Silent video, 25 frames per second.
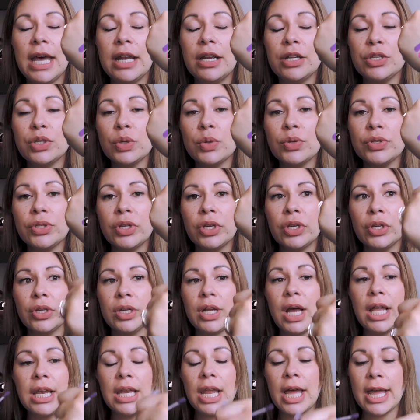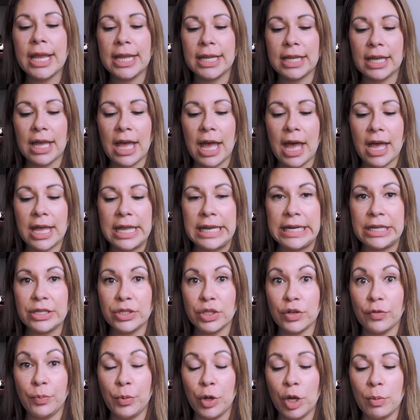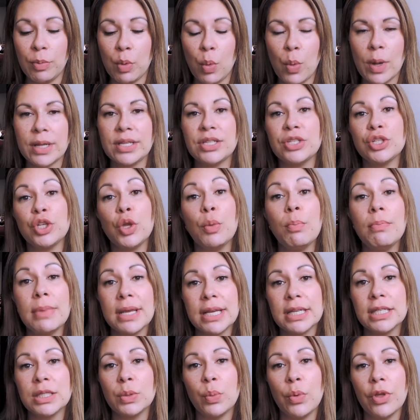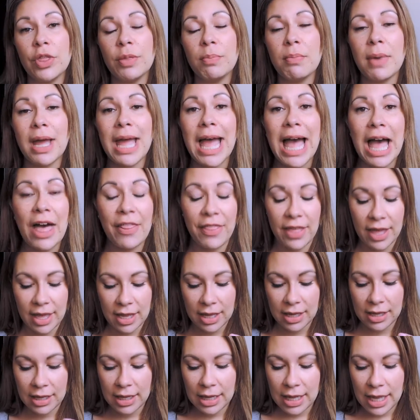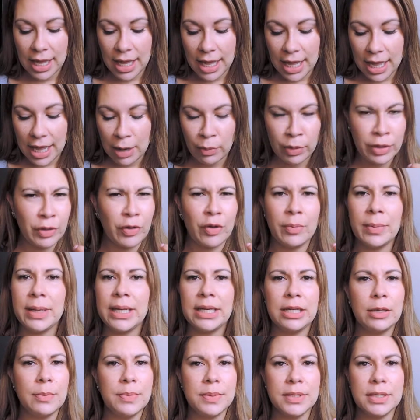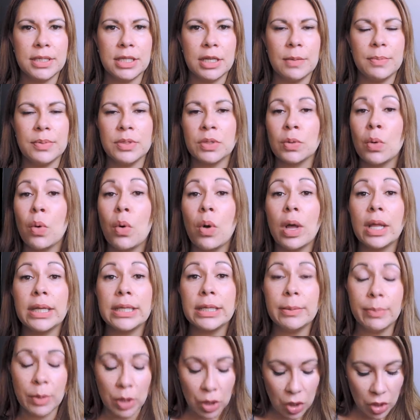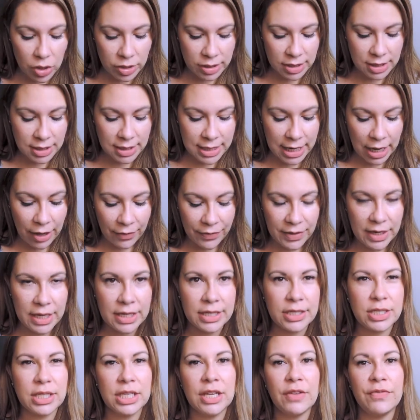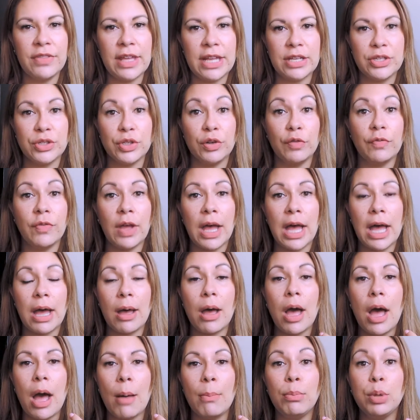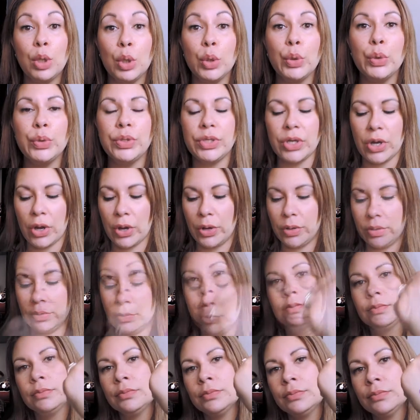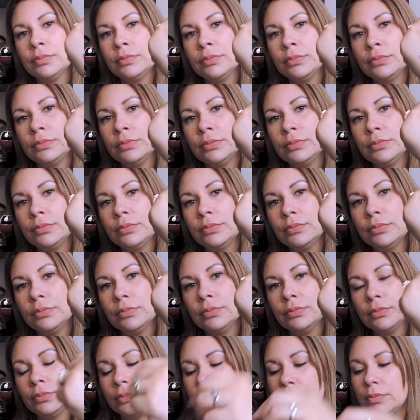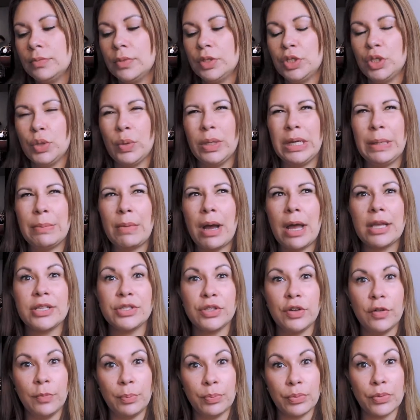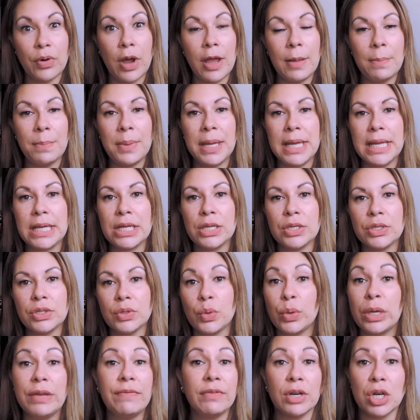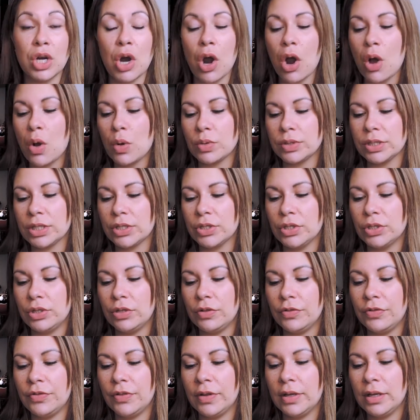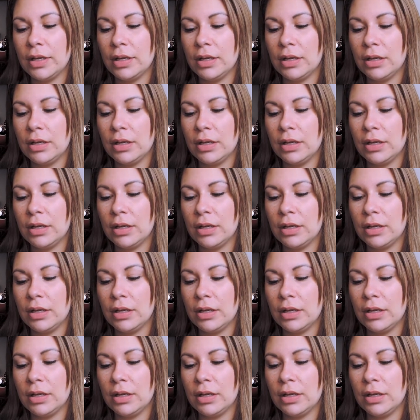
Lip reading: And it's also good, I like any sort of purple ones to mix with my other, whether it be lipsticks or lip glosses out there, to give that sort of a blue tone to any of my sort of bright pinks or even corals. It sort of